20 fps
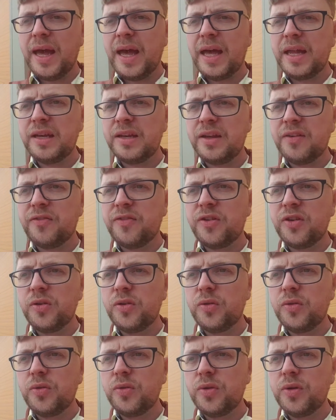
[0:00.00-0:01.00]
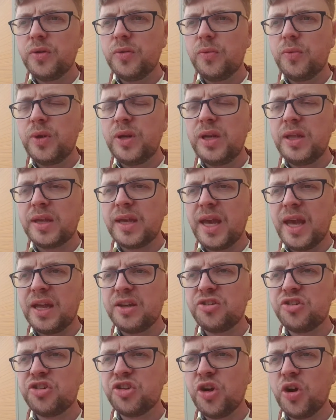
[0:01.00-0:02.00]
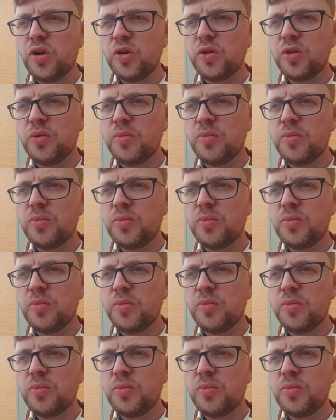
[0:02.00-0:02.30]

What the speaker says: And if you really can show